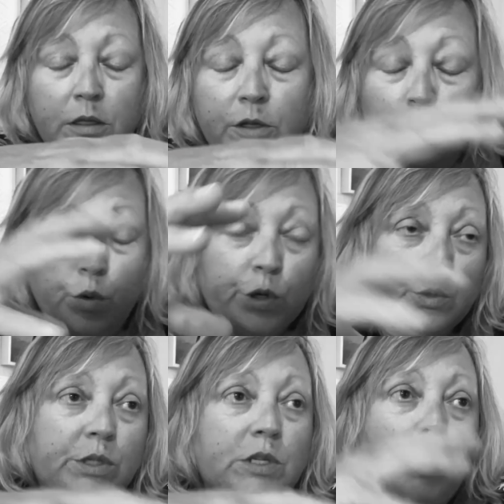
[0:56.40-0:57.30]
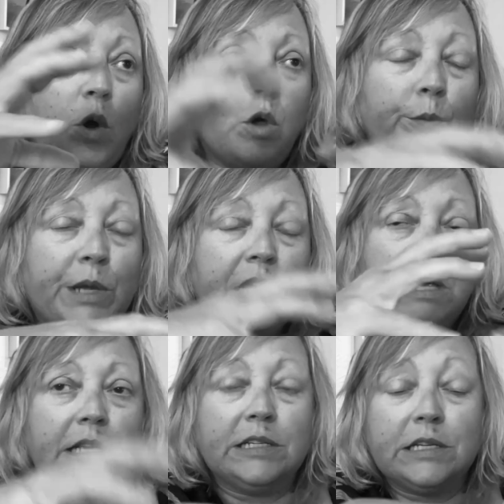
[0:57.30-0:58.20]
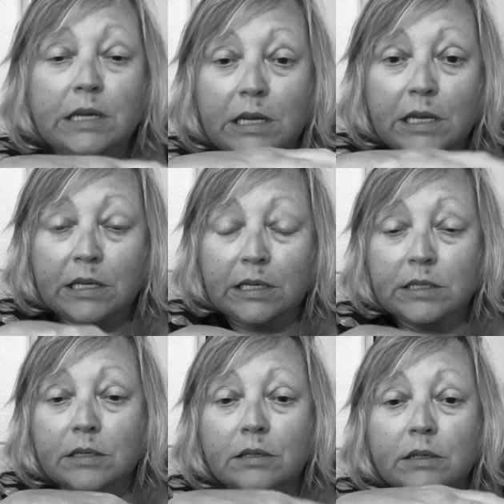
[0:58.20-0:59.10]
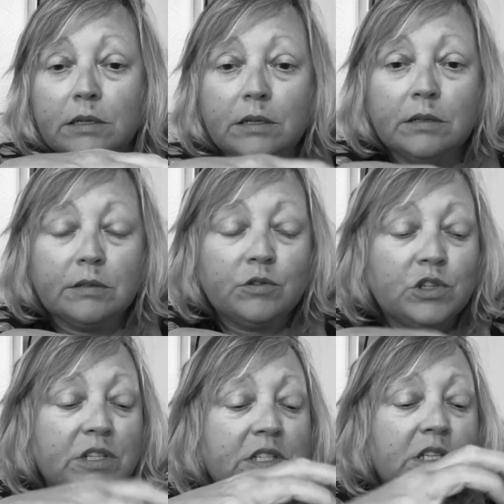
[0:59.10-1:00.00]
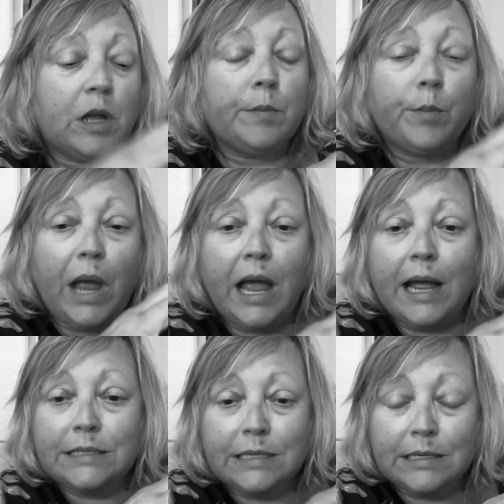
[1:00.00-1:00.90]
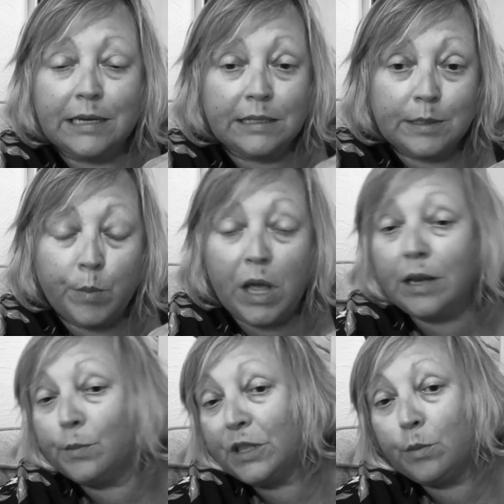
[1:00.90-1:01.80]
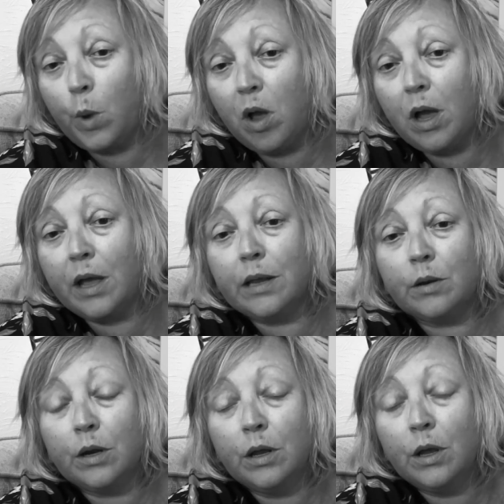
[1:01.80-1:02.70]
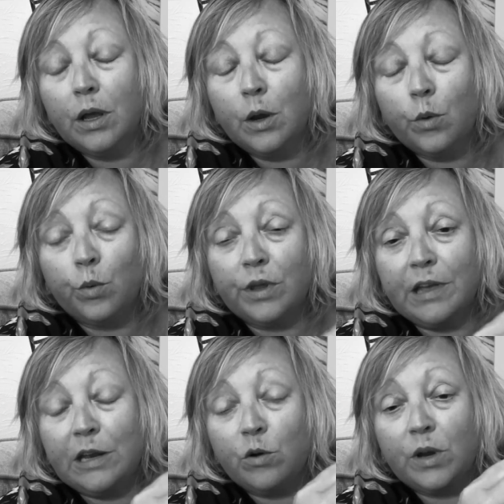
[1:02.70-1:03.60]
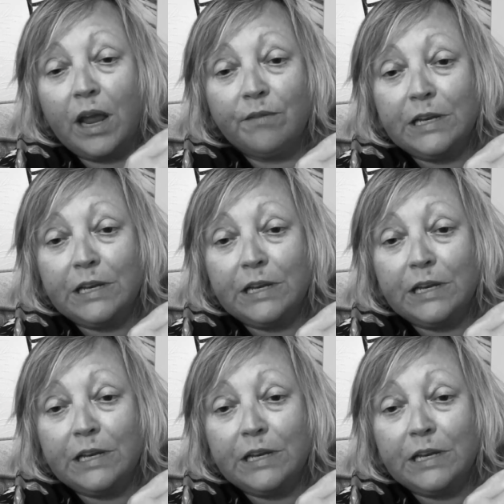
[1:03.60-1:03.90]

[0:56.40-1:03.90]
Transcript: the roots all begin to get just compacted at the bottom of the pot where they don't have